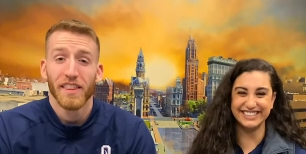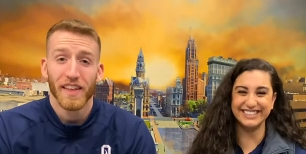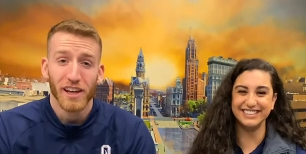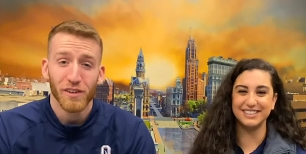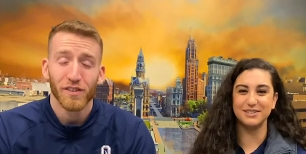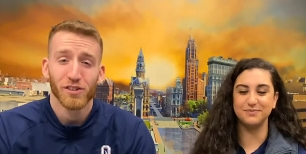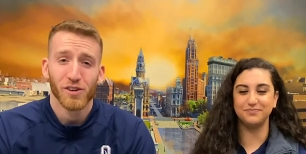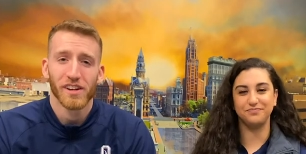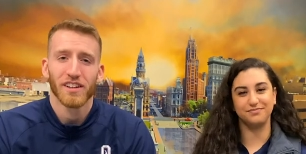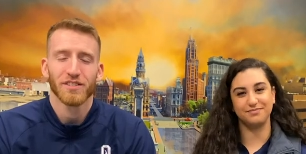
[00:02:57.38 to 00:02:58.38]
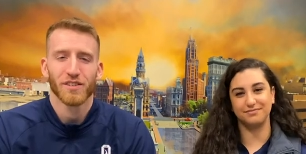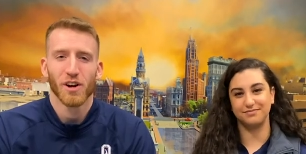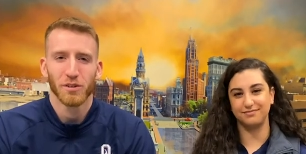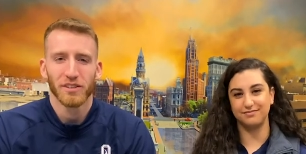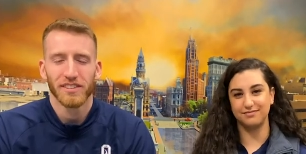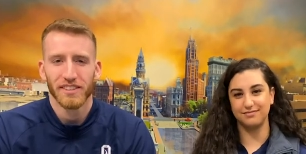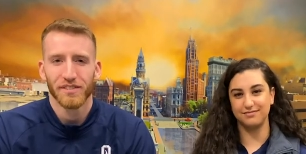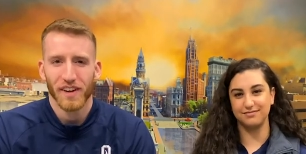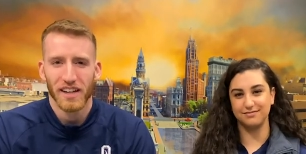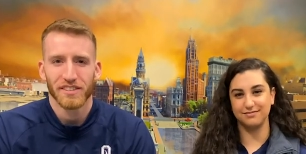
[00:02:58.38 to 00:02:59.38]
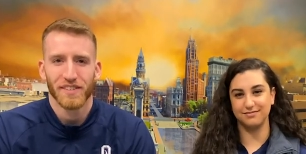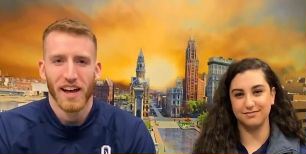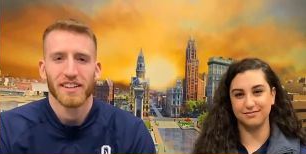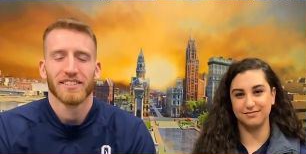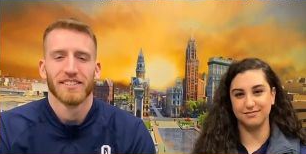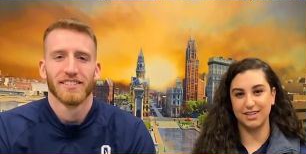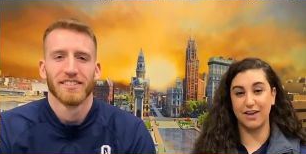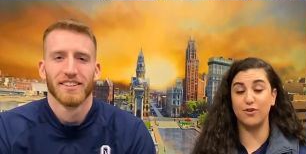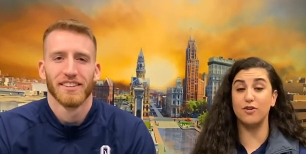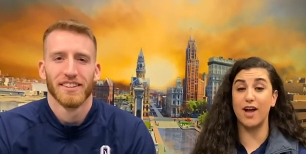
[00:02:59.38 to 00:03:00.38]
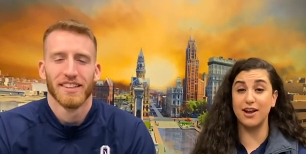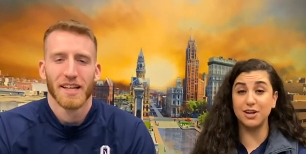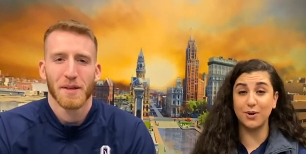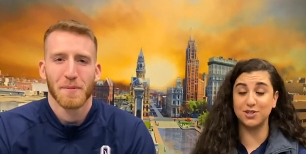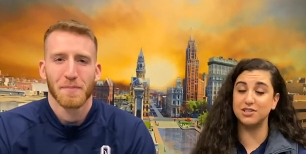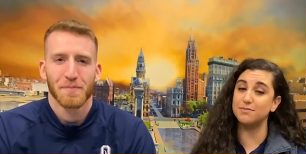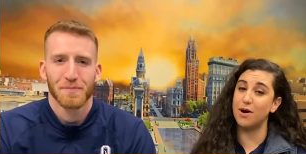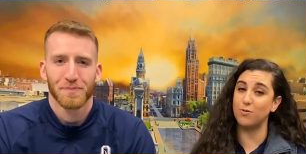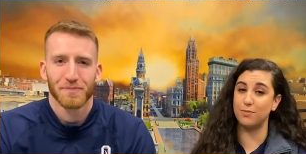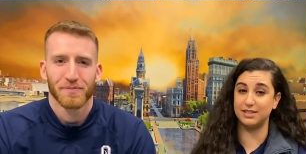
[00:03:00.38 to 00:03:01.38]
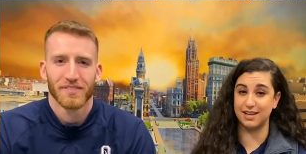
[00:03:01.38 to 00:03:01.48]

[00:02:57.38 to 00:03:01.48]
Speaker 1: Thank you for joining us for OCC Fast Facts.
Speaker 2: If you have any questions about what we